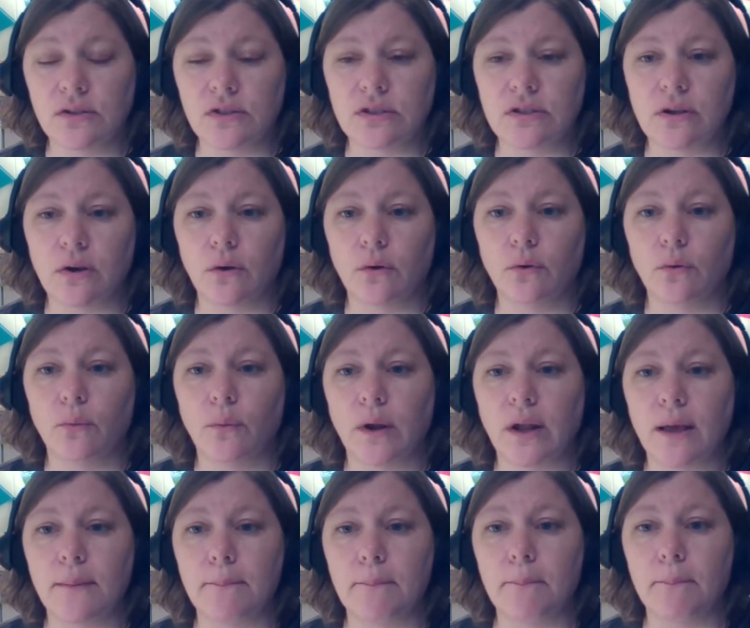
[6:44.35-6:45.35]
So when
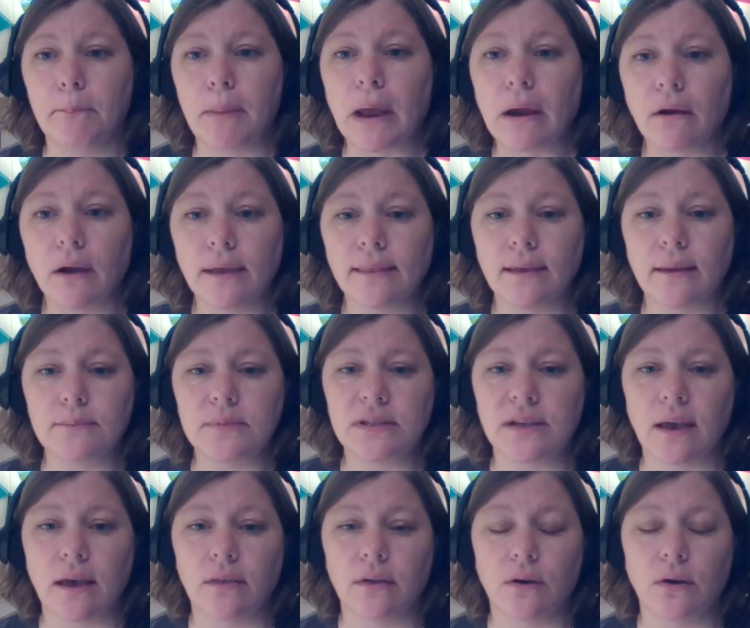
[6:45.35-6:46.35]
I'm pairing them
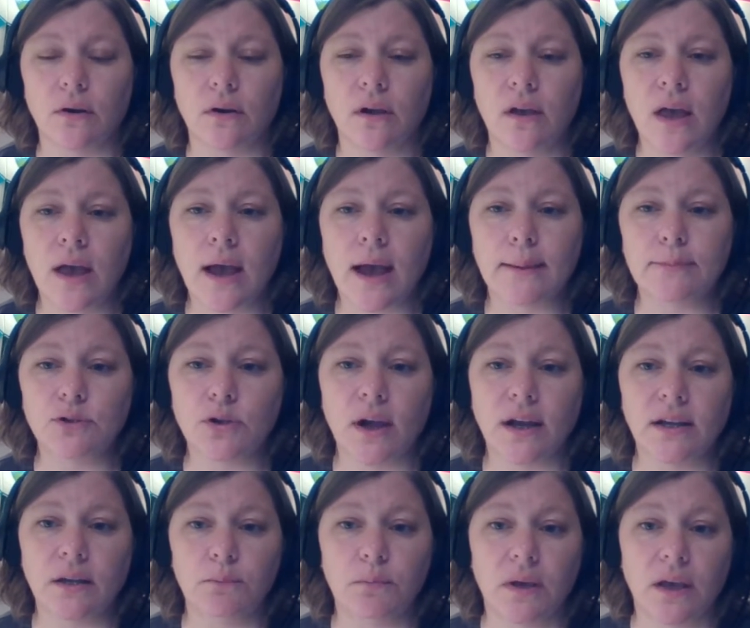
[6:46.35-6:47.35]
together, I'm
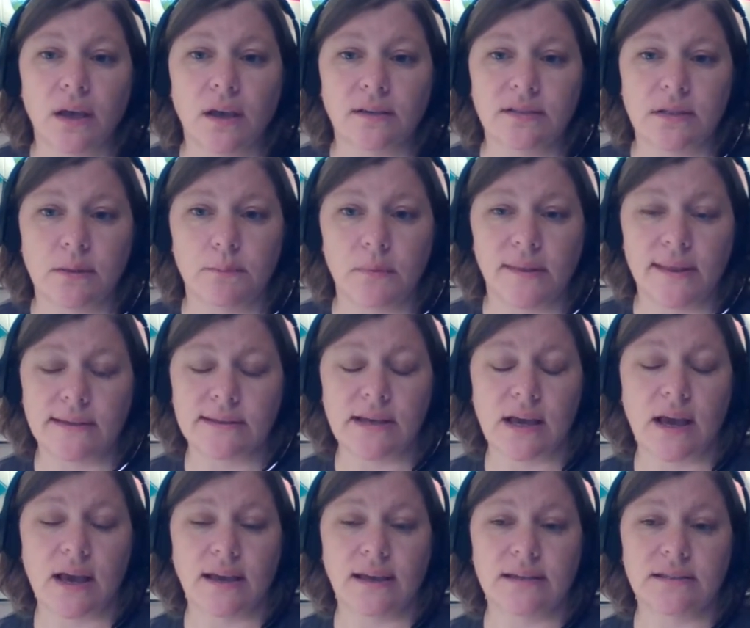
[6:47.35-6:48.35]
trying to pick someone that's
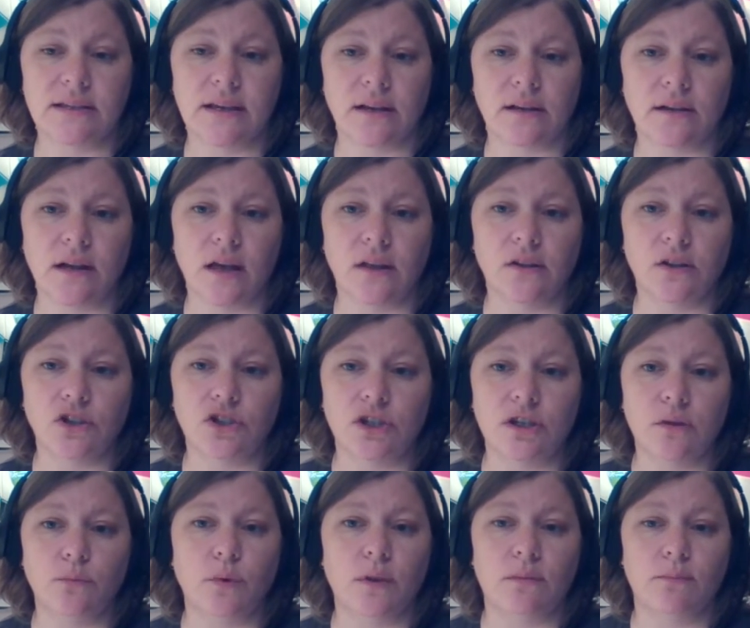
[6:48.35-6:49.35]
high in
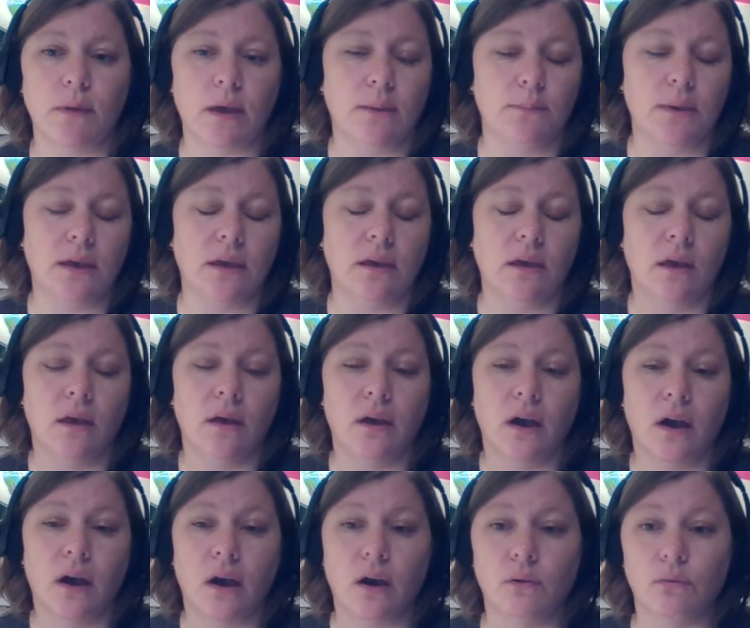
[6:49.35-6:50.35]
technology with maybe
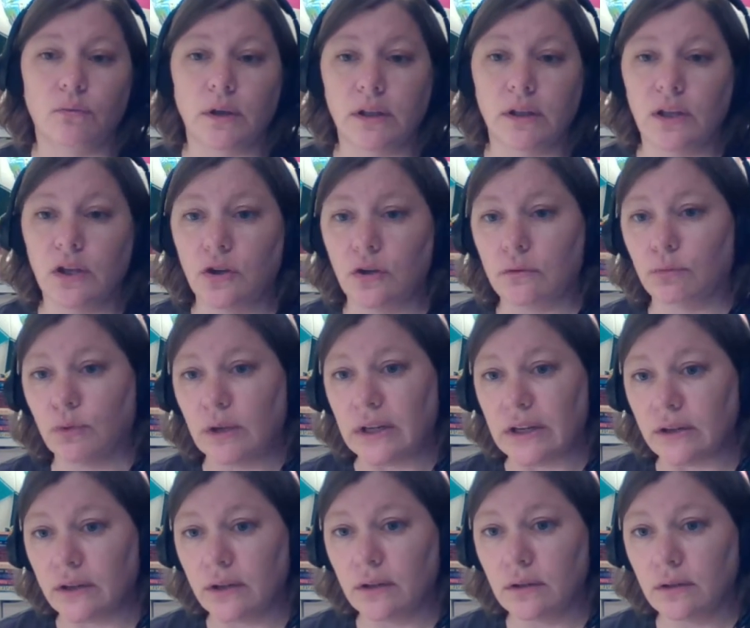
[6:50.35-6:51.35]
a really good
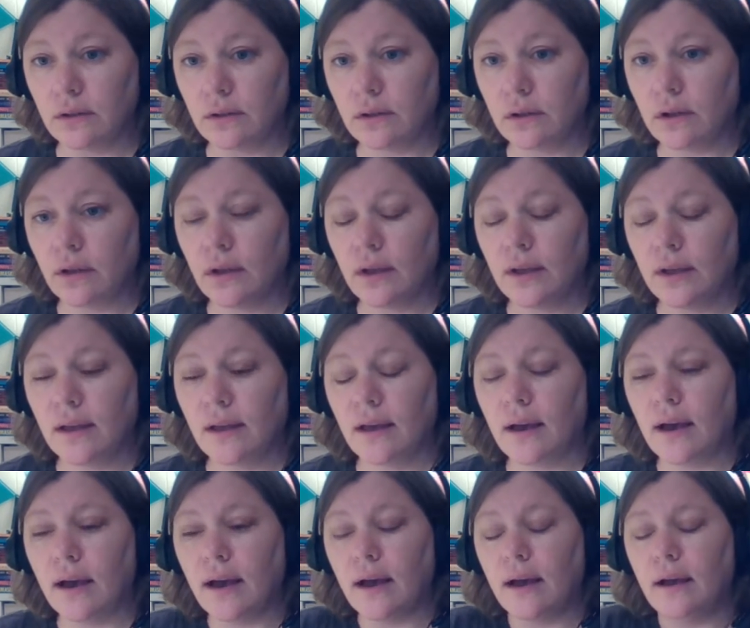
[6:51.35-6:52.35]
reader
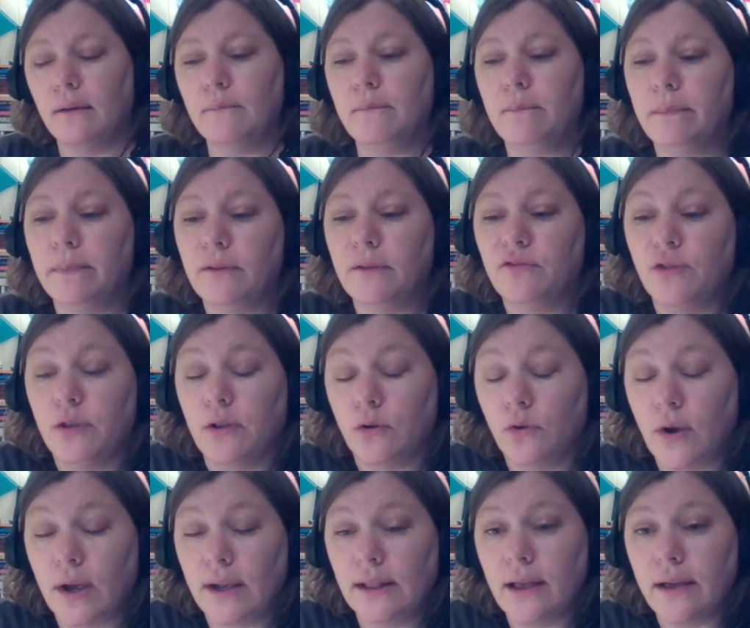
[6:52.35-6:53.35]
for their
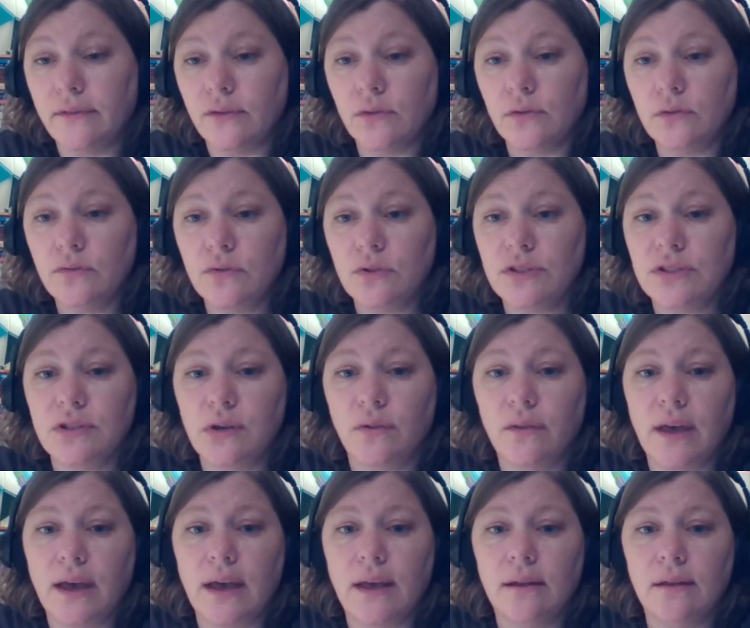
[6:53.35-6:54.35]
grade level so
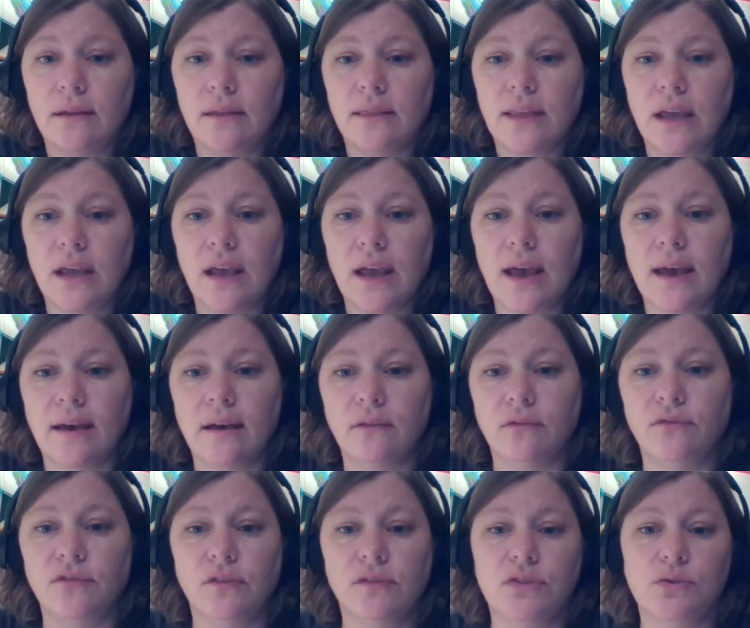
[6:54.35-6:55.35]
that they
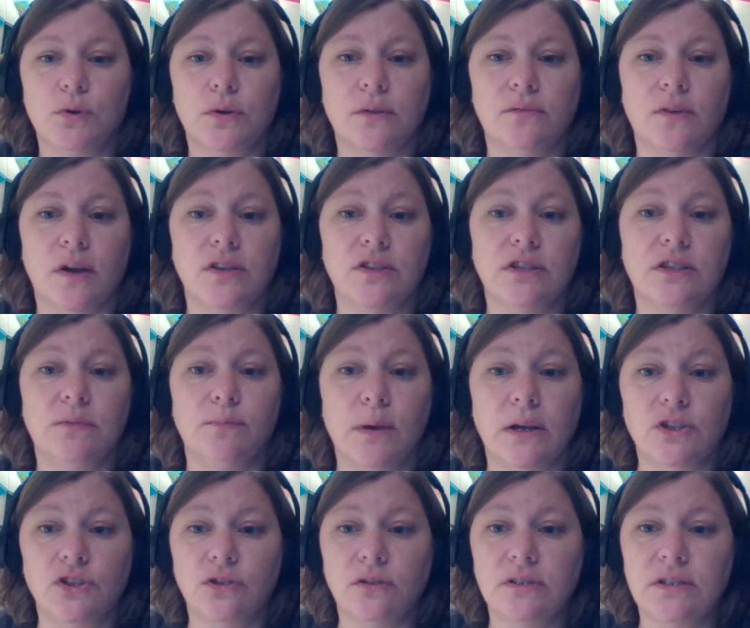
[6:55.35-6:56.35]
have sort of a
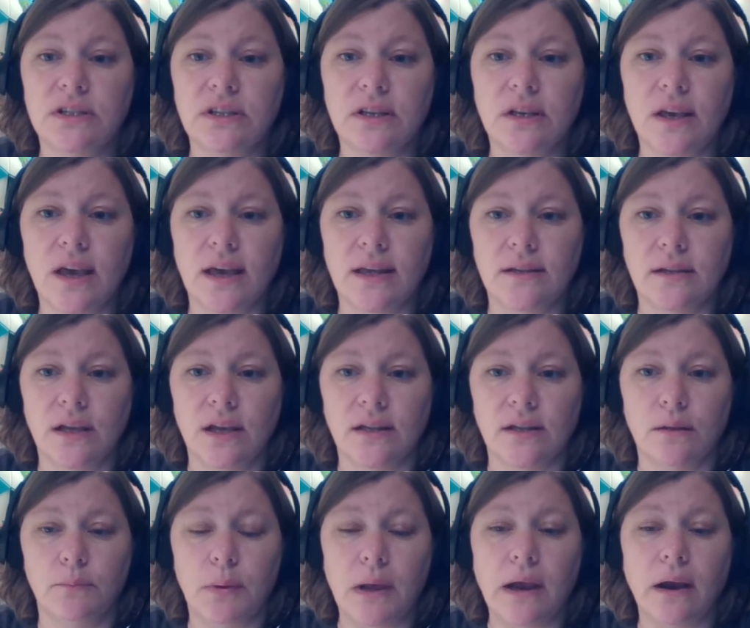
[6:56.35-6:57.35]
specialty in
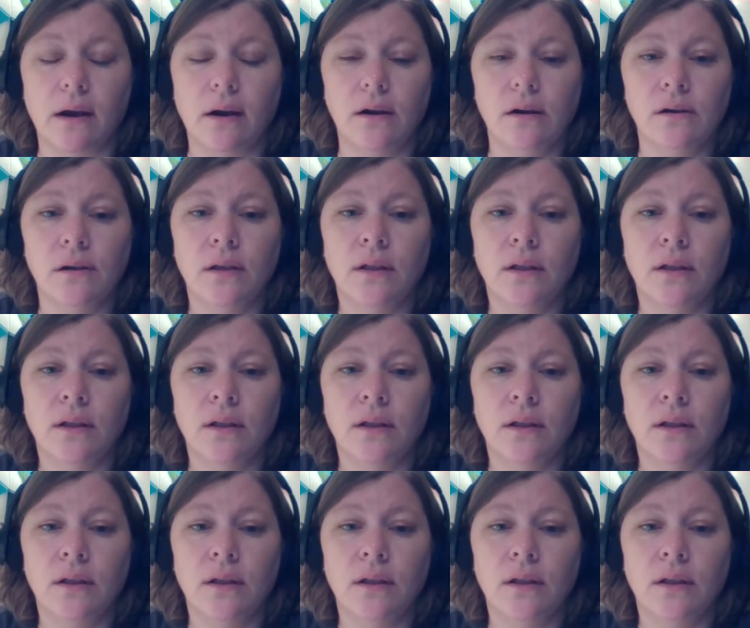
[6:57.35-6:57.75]
the pair.